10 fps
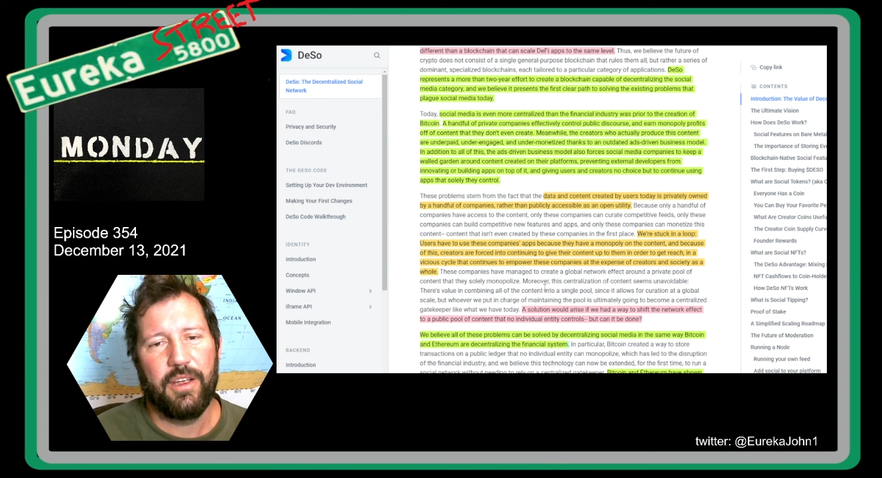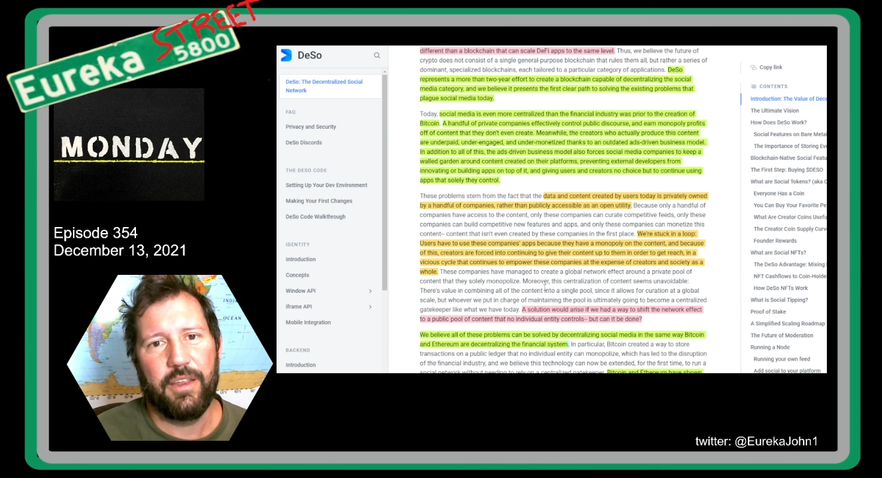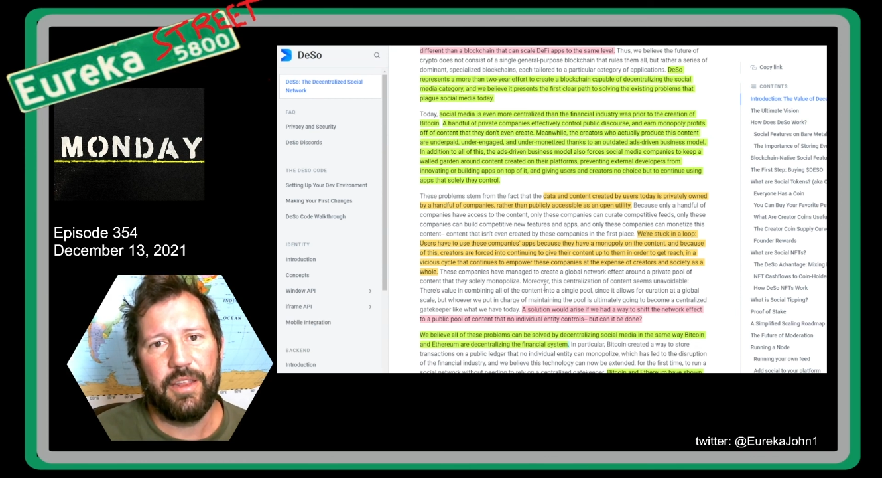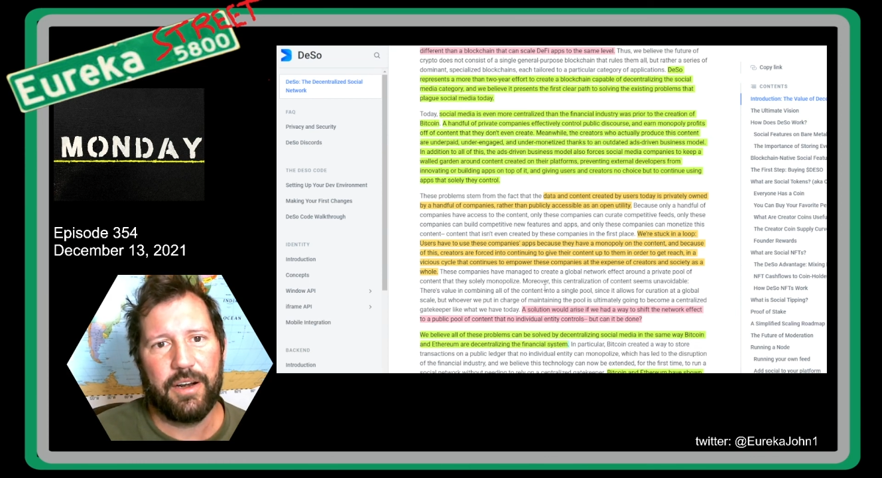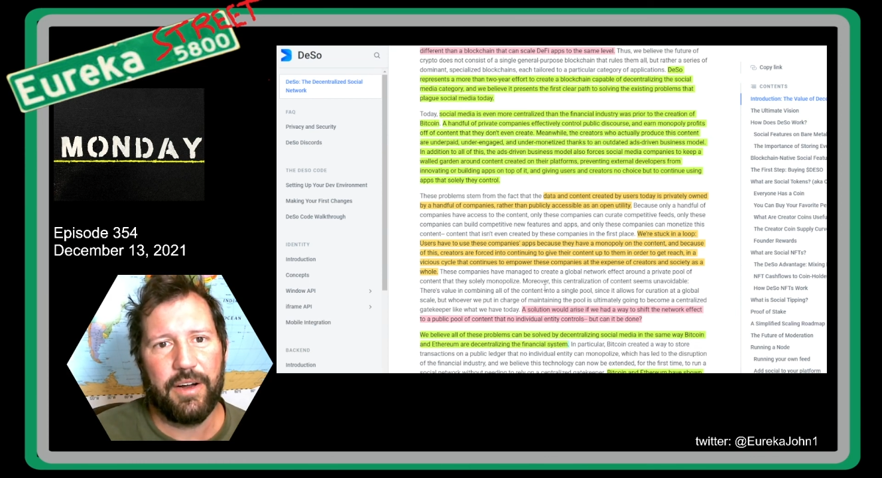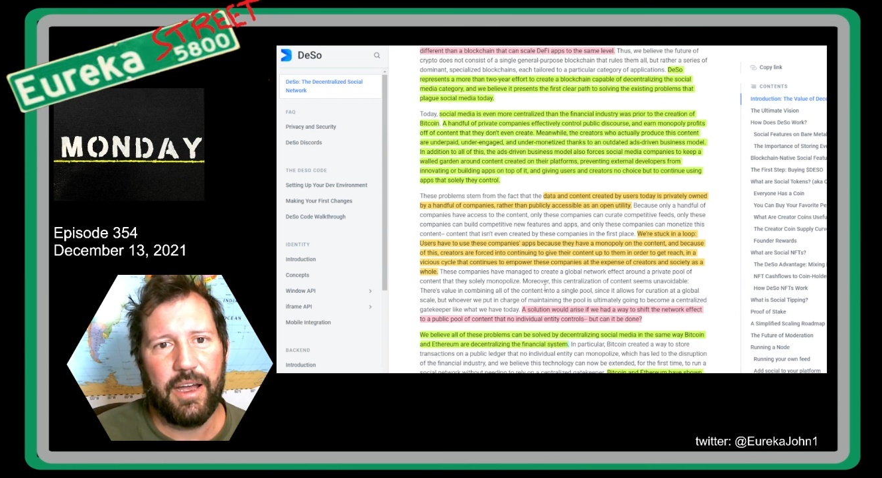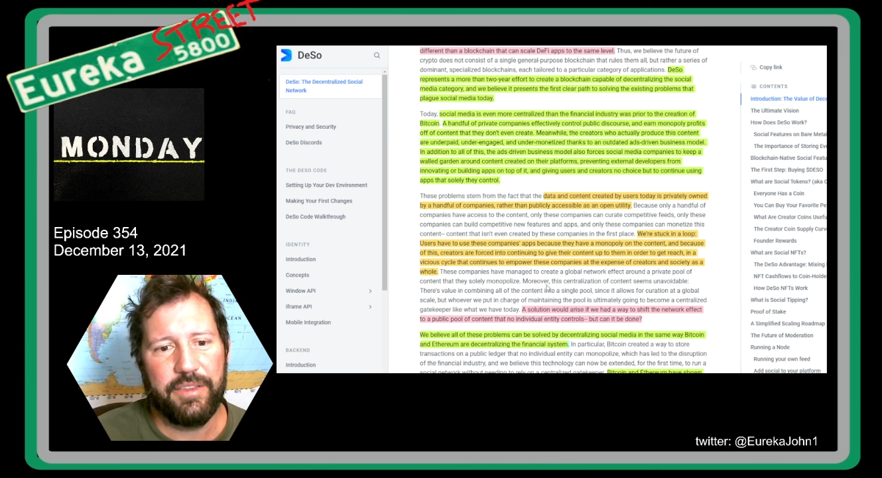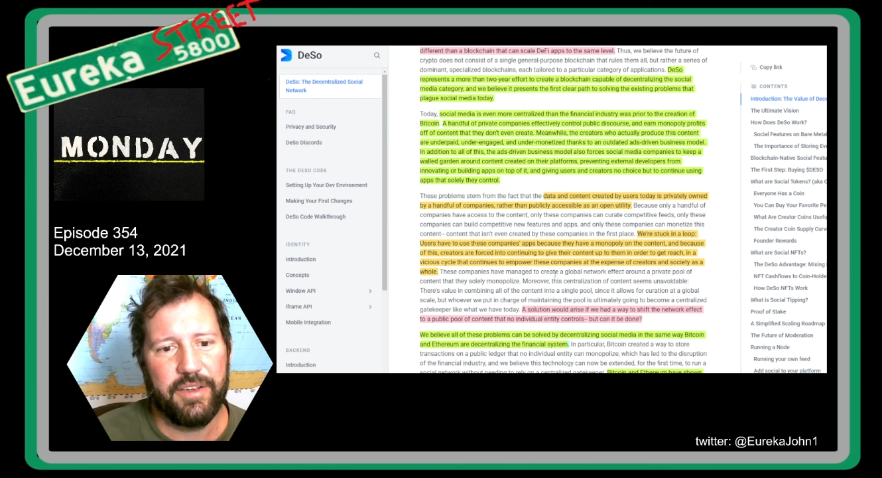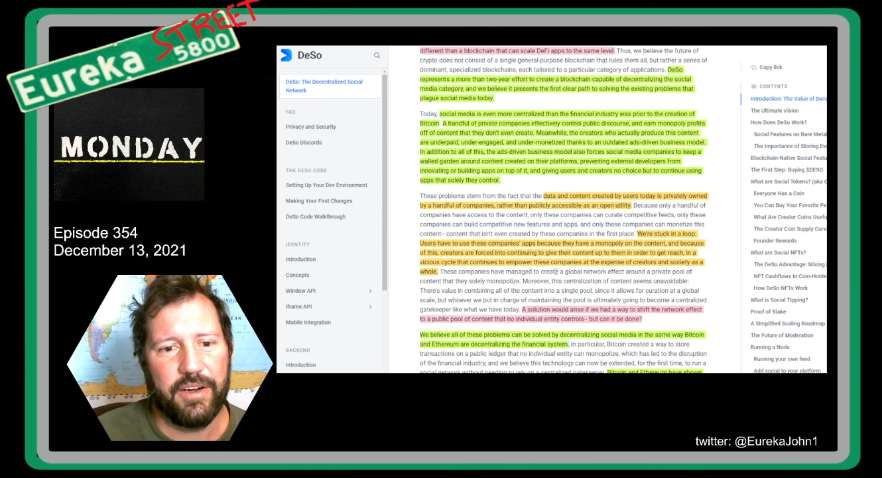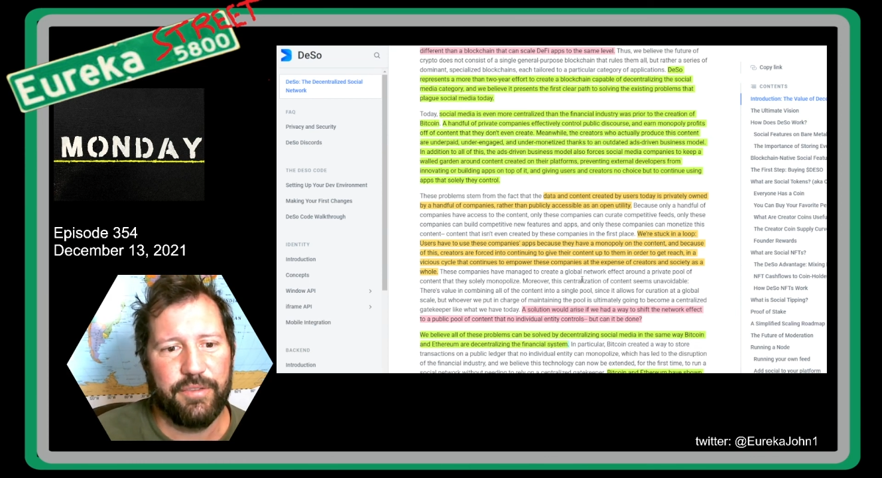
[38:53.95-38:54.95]
that are
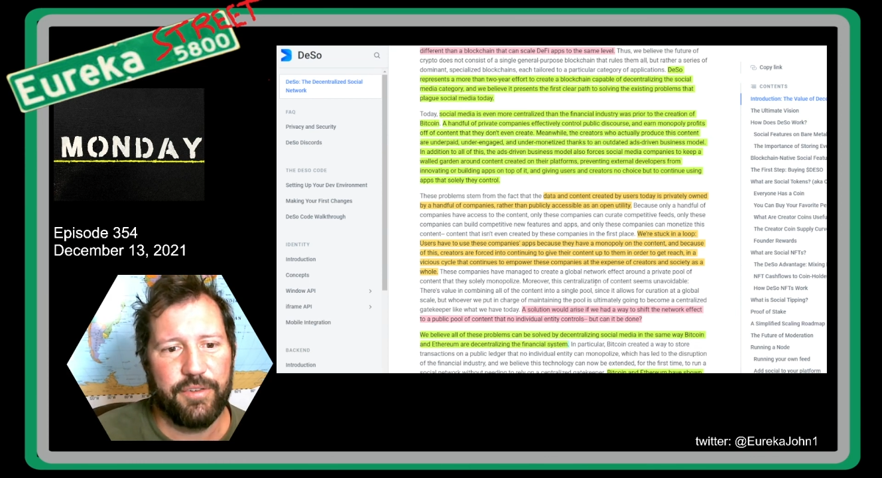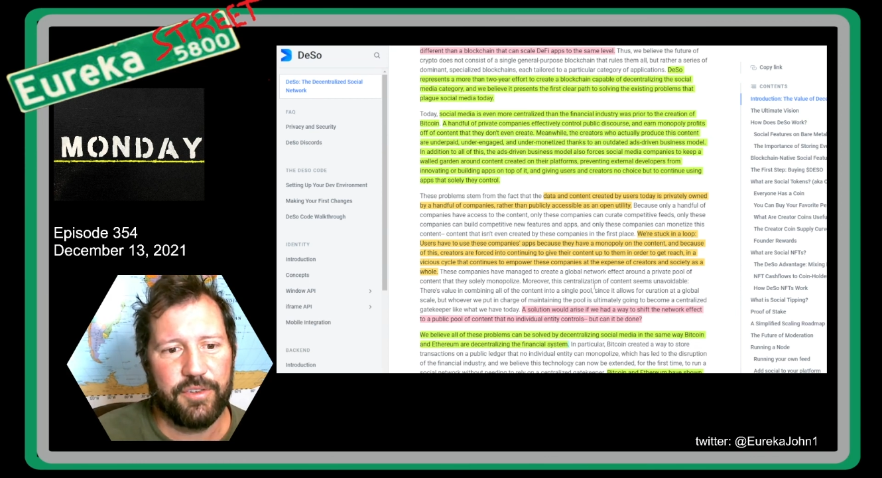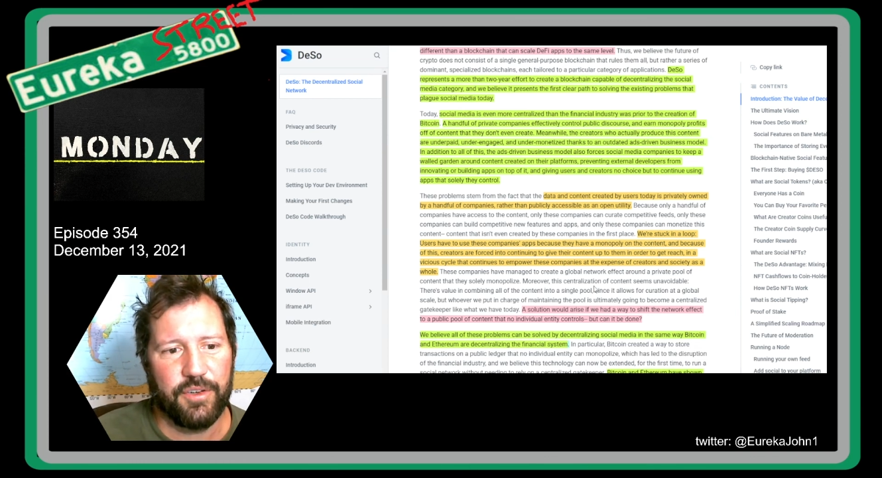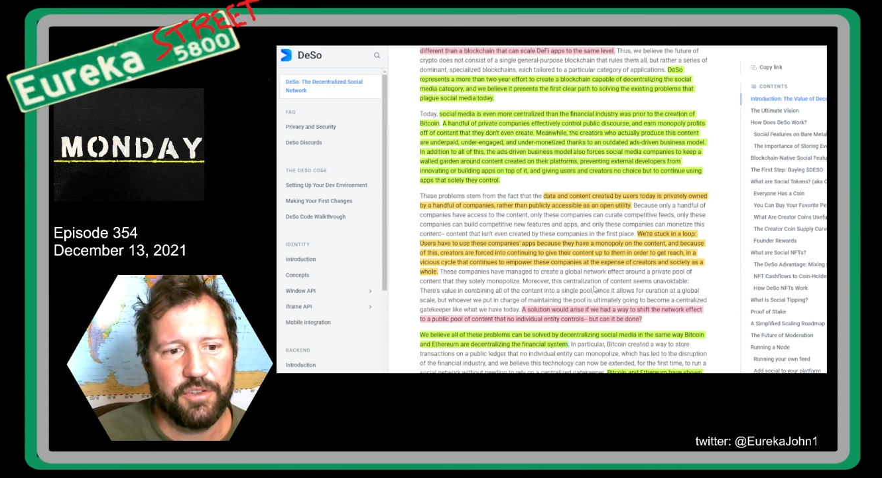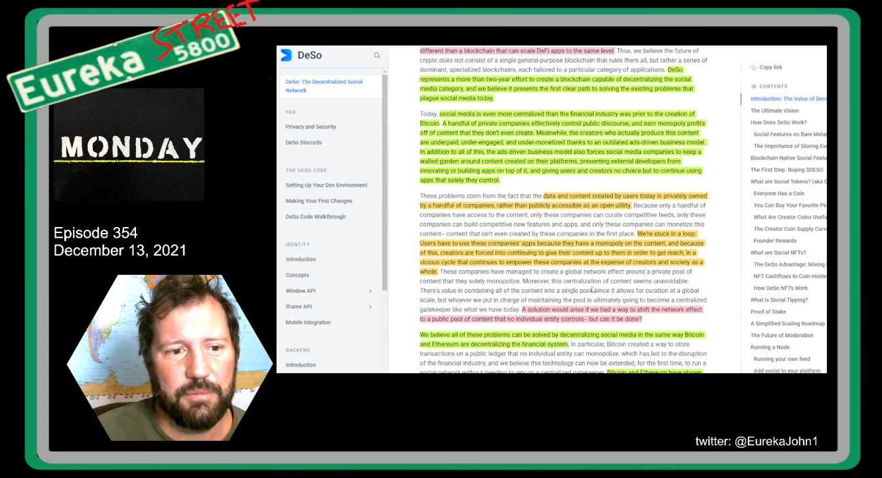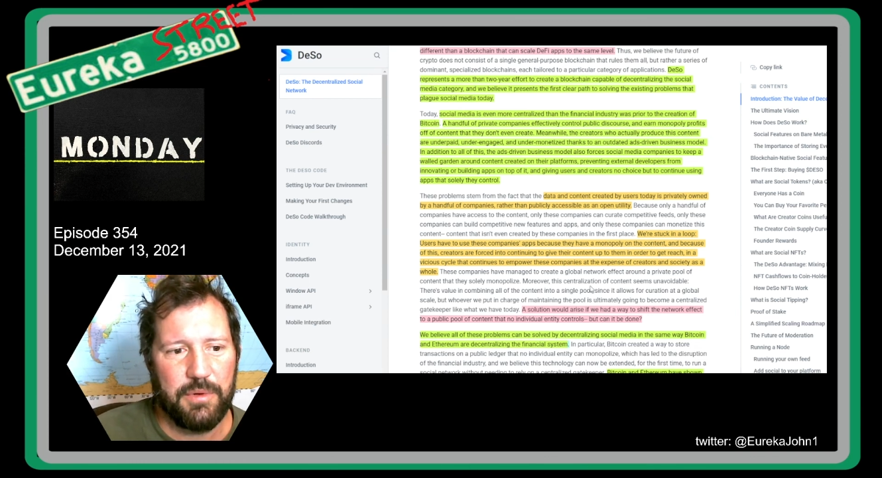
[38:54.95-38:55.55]
out there for social